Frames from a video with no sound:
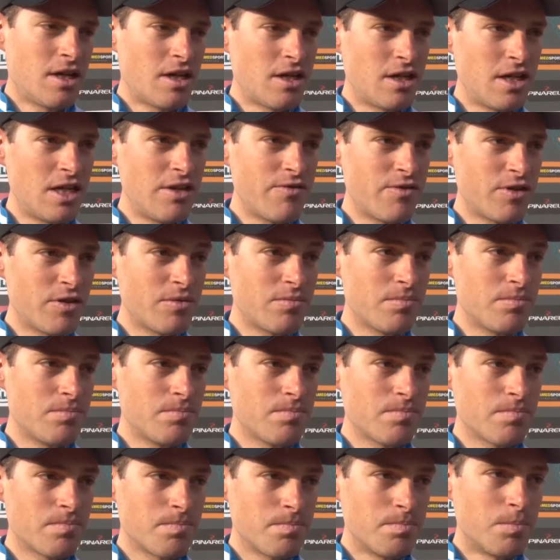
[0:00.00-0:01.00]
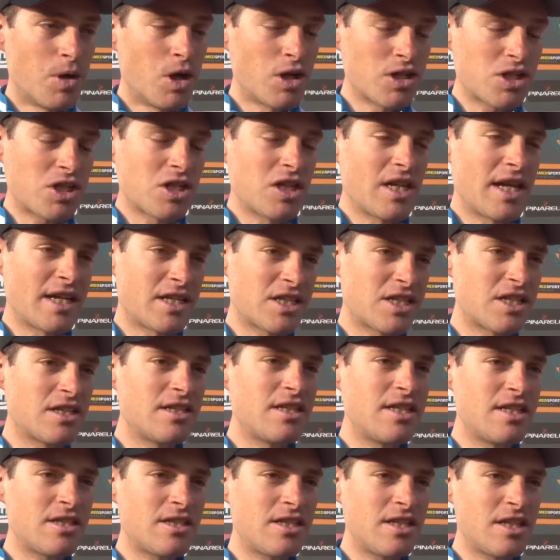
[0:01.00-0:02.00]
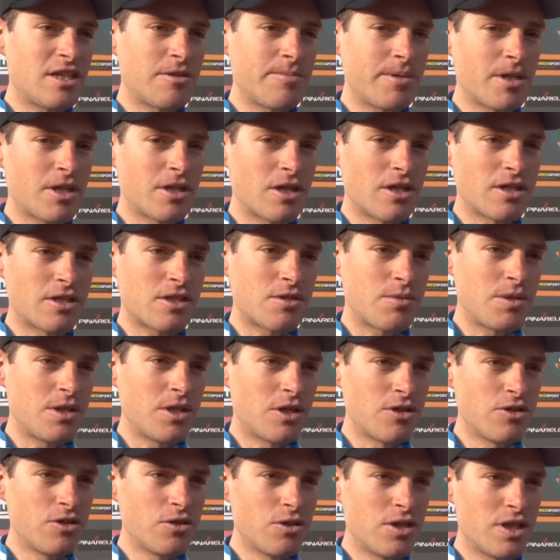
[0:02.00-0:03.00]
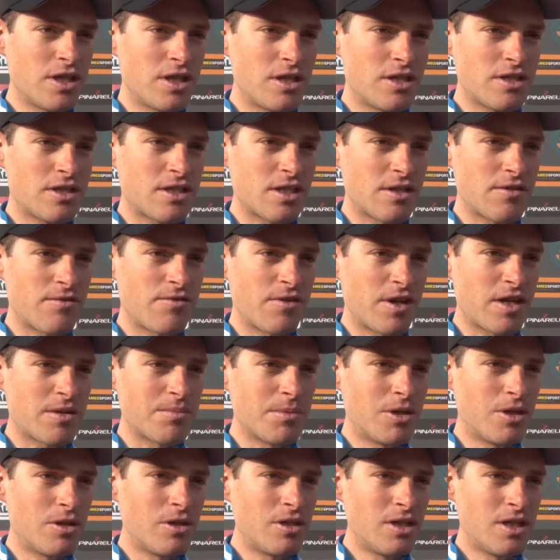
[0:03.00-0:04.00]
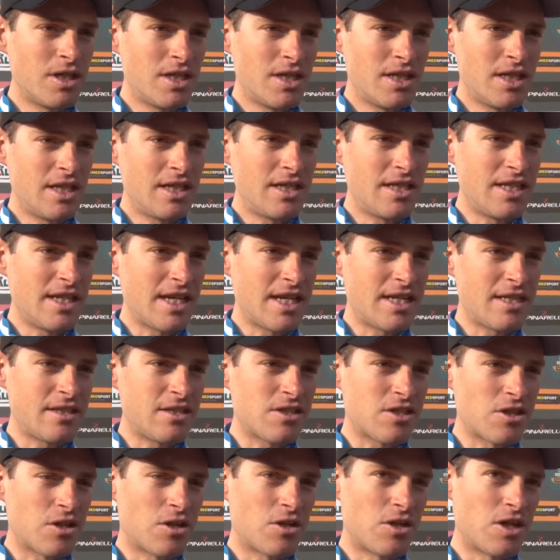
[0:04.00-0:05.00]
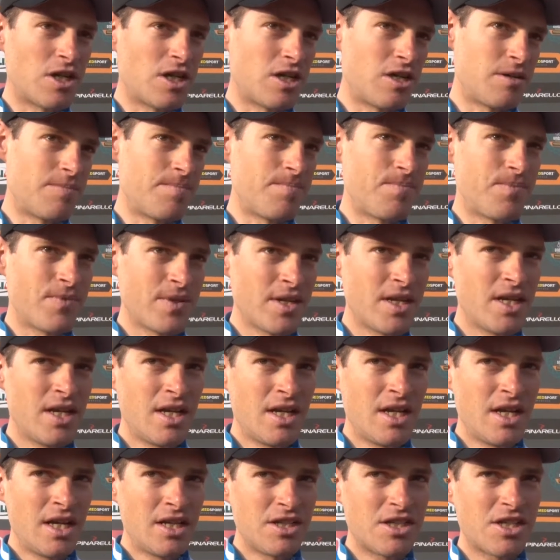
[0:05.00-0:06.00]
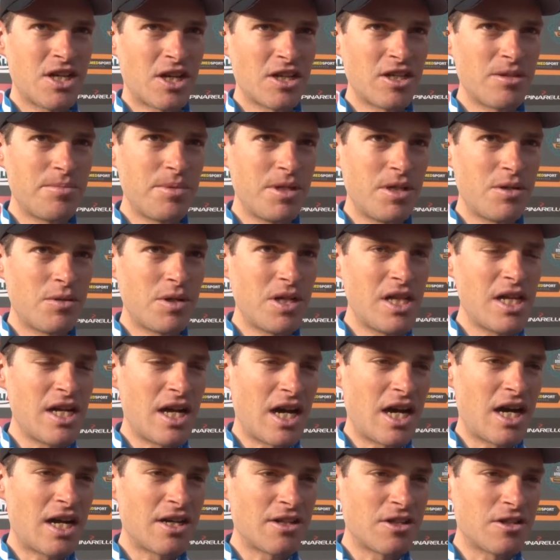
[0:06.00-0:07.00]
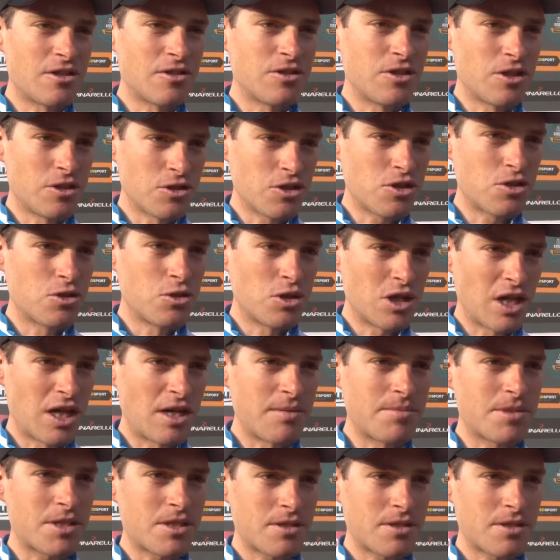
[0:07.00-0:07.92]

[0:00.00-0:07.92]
Even more selection this year because we don't do the San Fermo at the end, so it's going to be really hard on those two climbs.